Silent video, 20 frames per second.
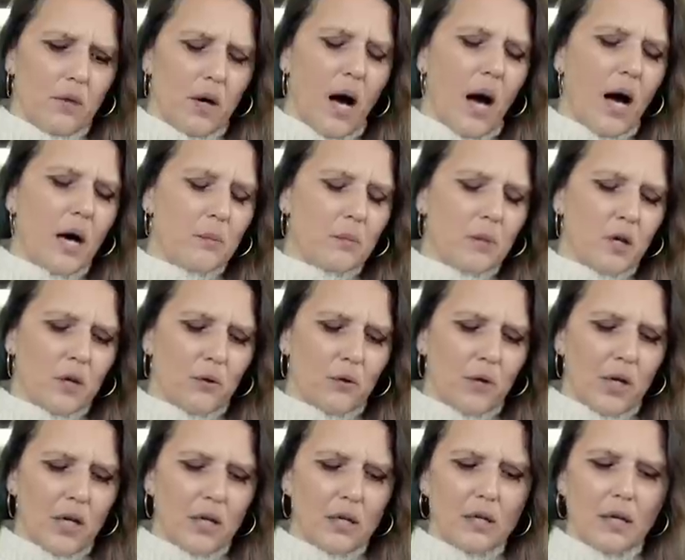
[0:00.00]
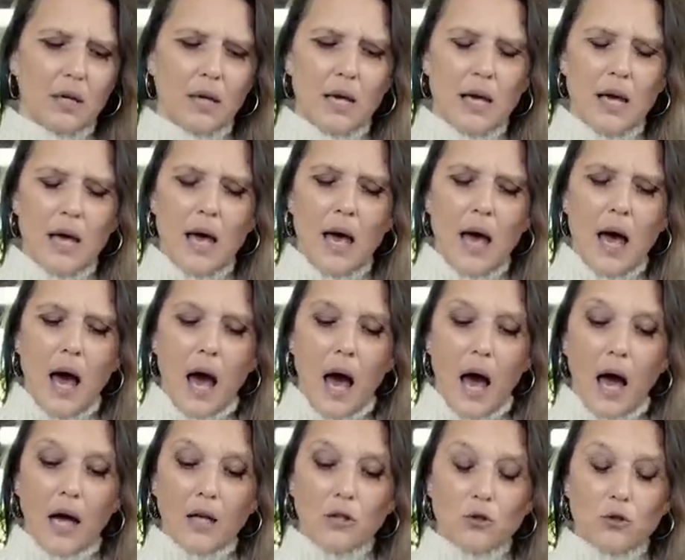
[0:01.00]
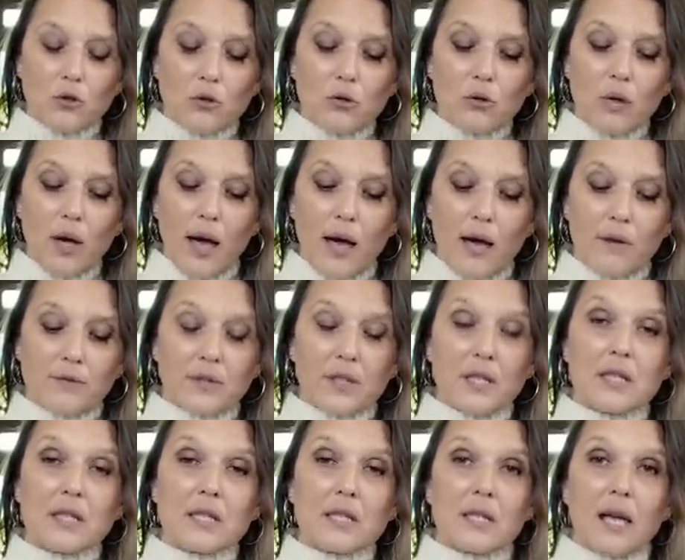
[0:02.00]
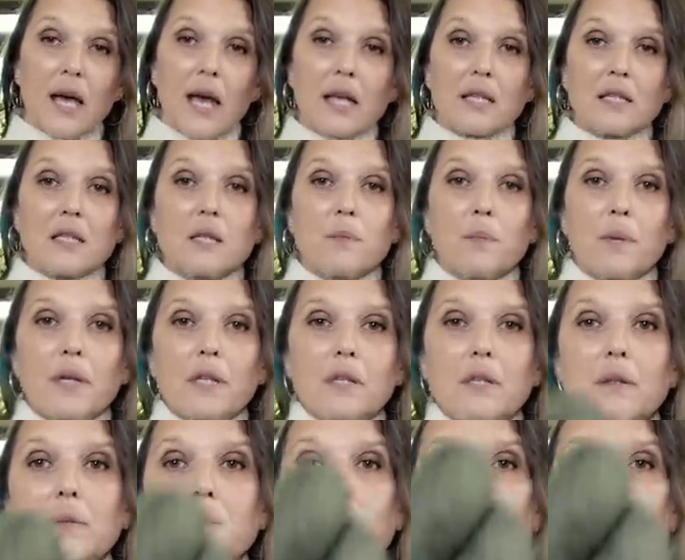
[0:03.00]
army green. I do have this hand-spun.